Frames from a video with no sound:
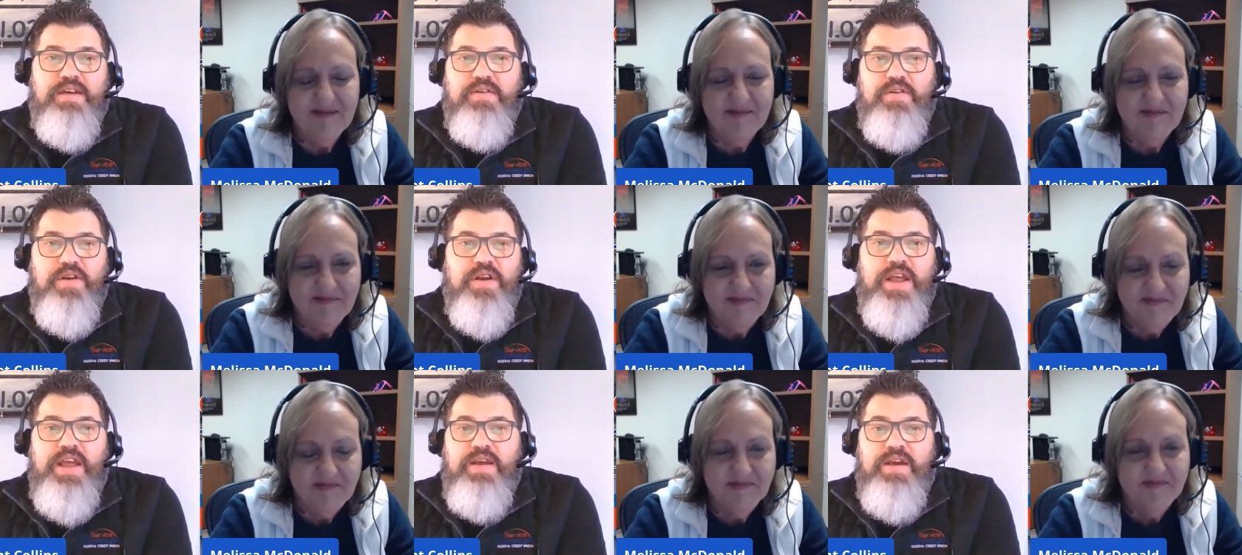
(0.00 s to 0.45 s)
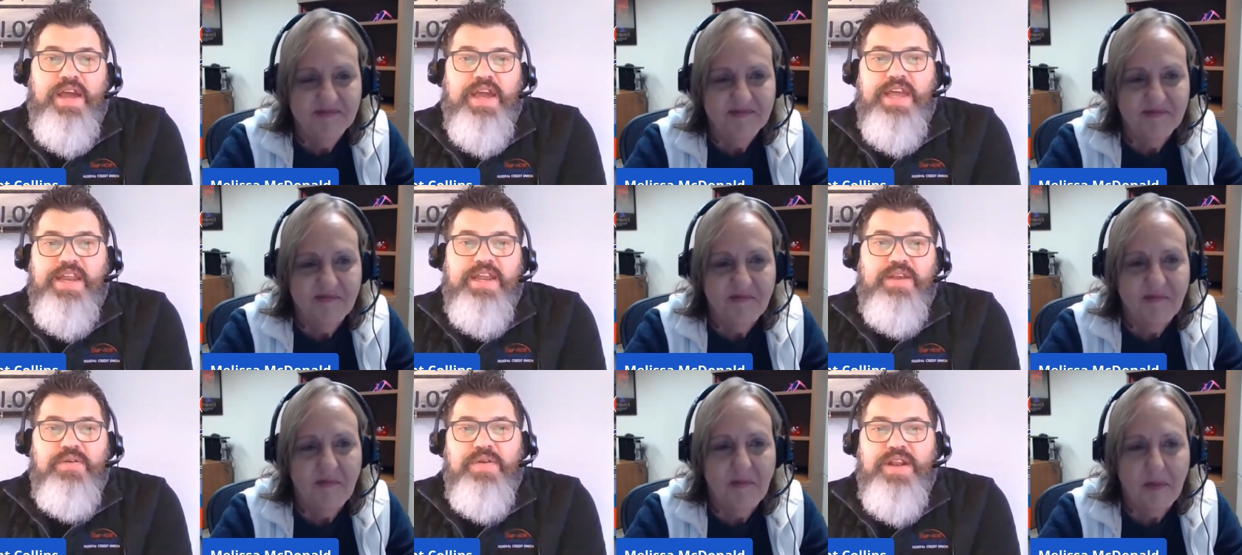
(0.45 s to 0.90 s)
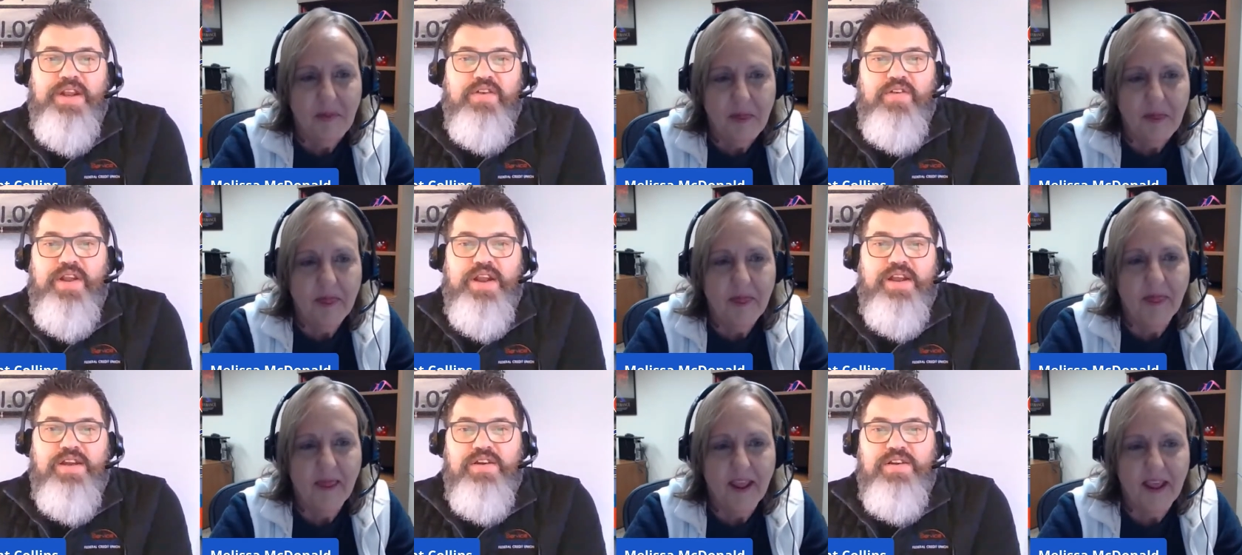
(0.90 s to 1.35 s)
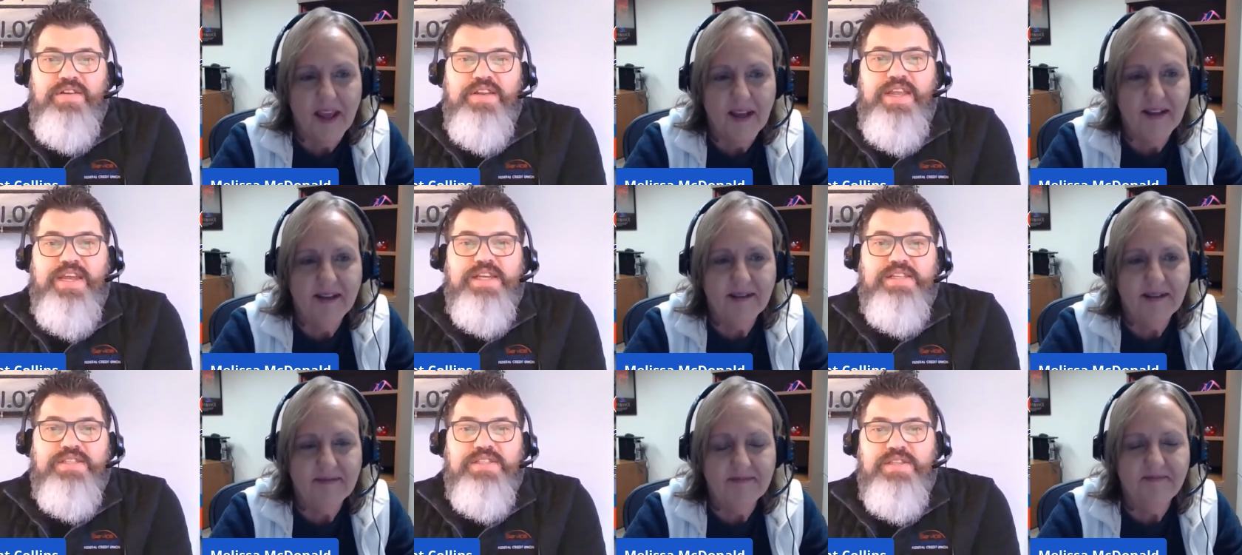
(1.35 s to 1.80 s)
Speaker 1: all right, I got to get rid of credit card
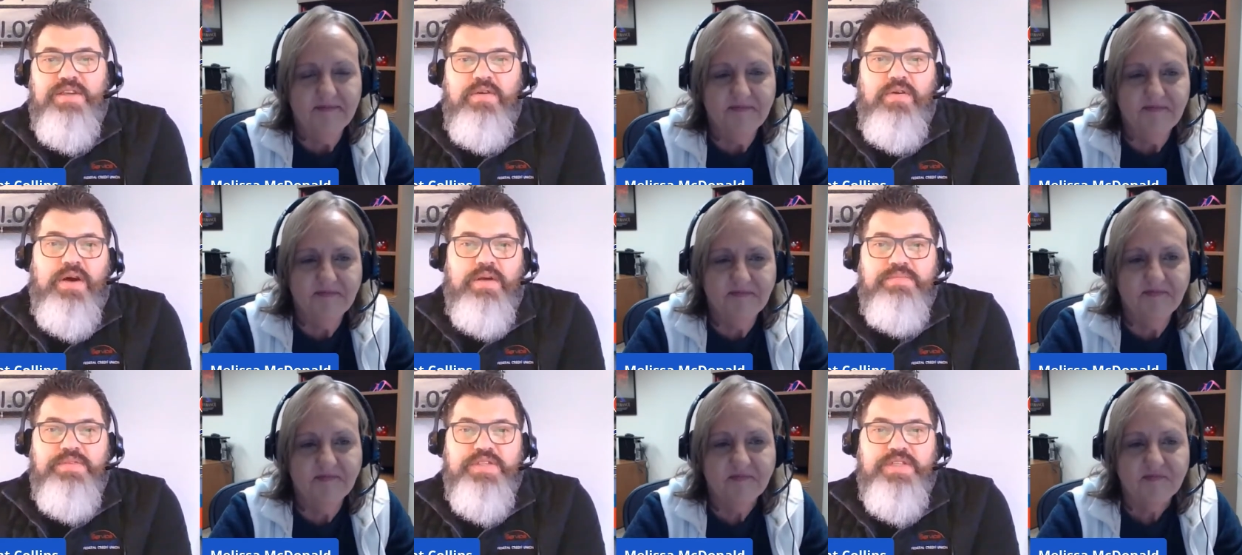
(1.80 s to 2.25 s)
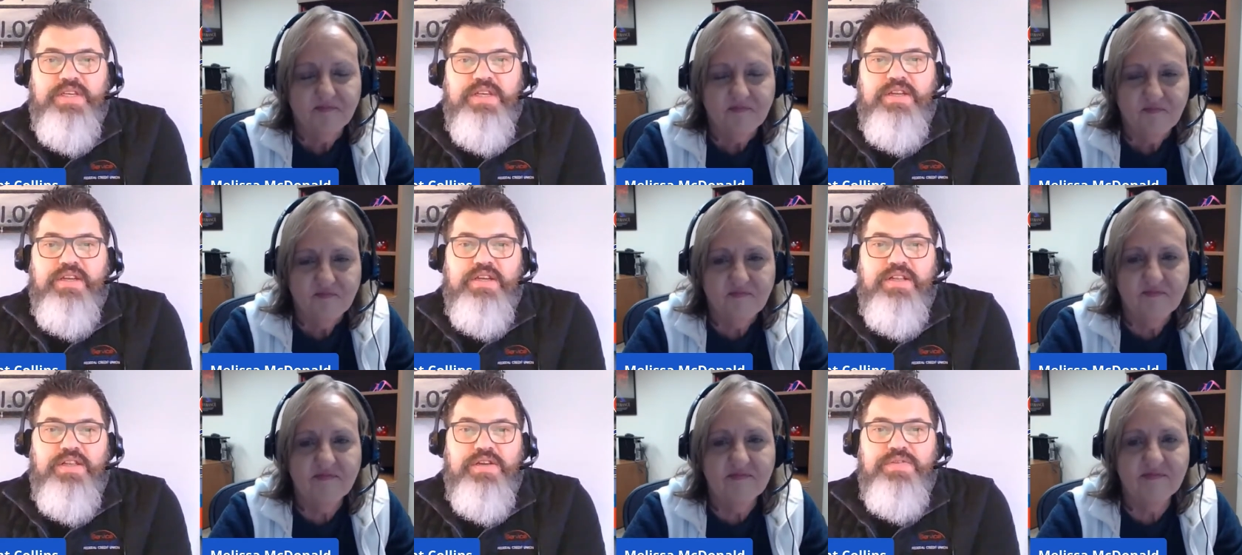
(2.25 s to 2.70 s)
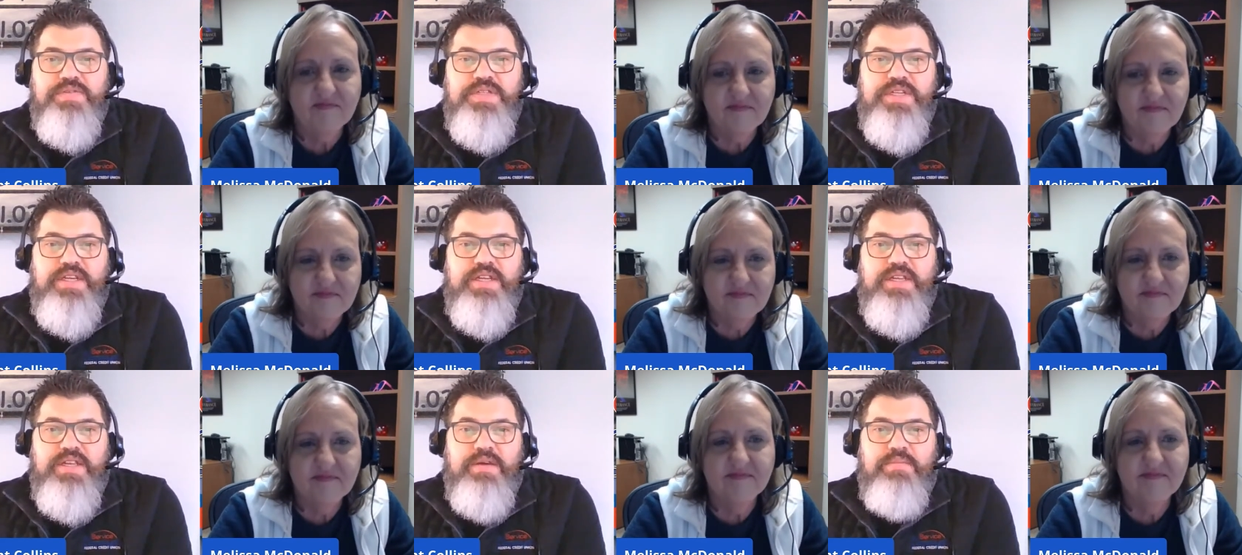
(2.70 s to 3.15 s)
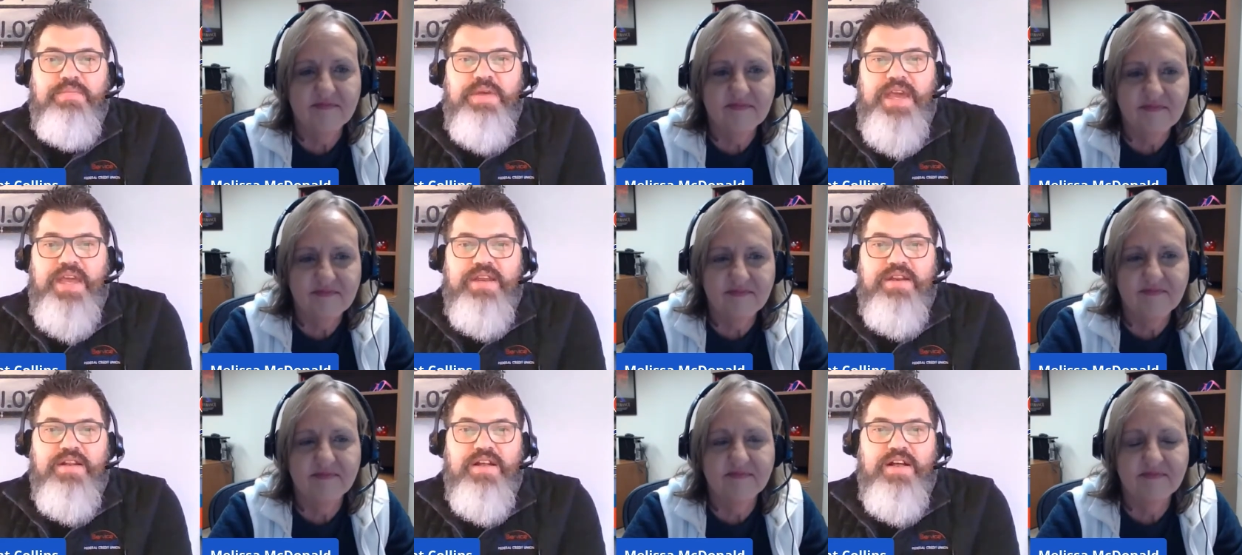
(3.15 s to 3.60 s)
debt, so I'm just going to close it. I'm
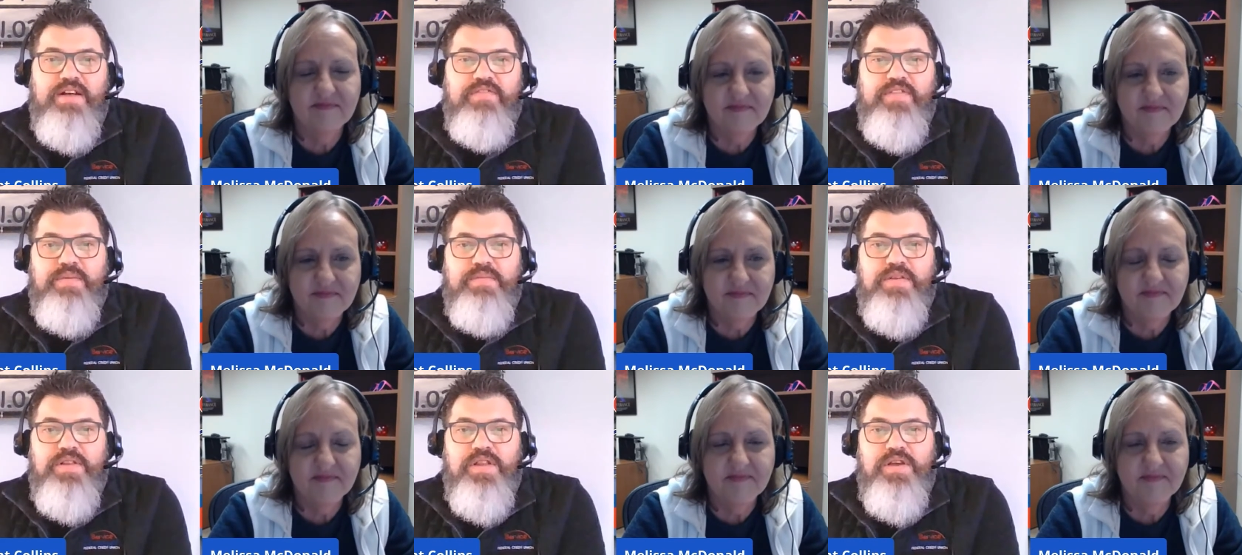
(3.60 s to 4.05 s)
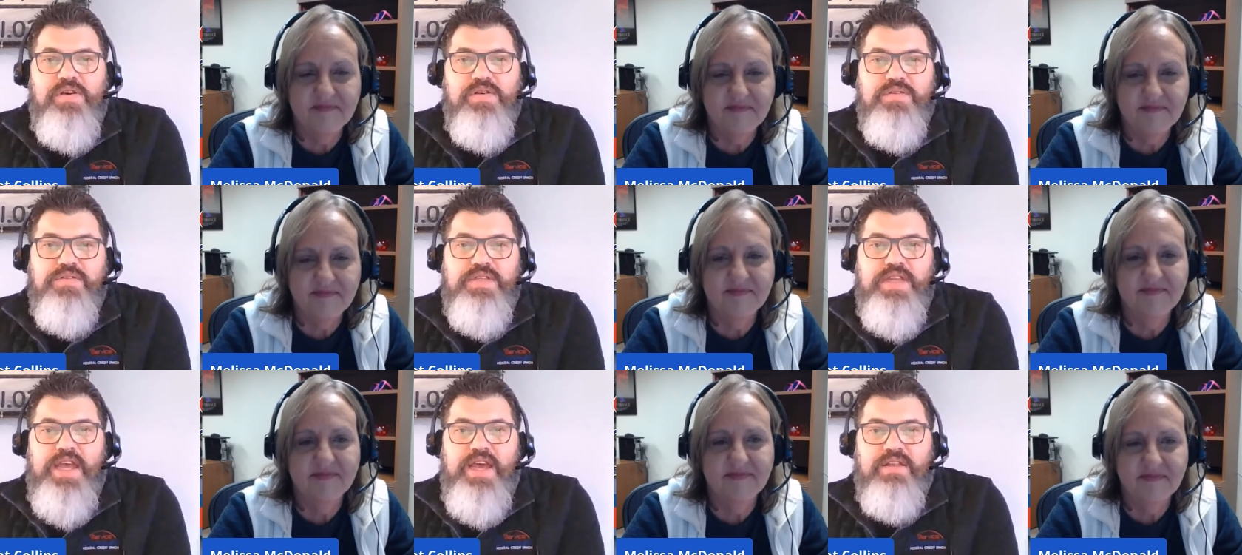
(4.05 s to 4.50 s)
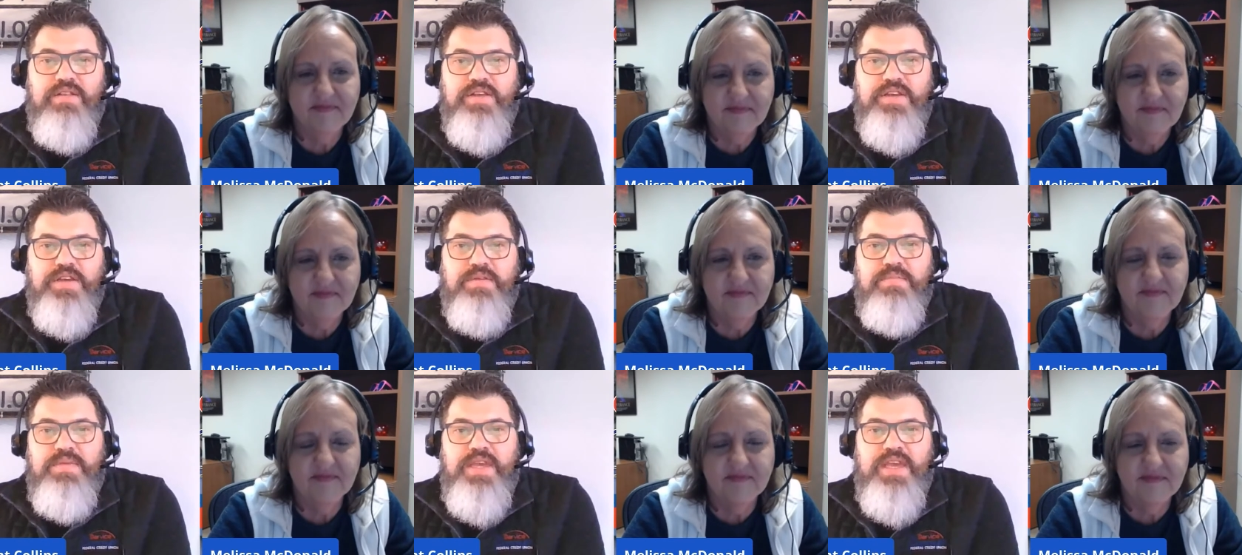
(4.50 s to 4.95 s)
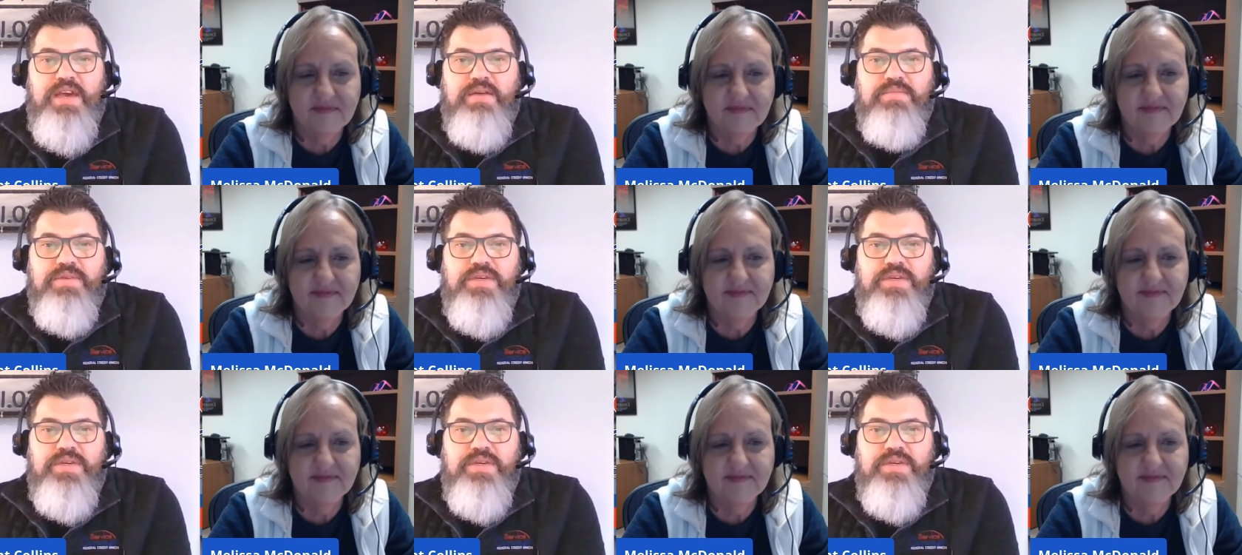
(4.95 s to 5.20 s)
paid it off. I'm closed. Now look at me, I'm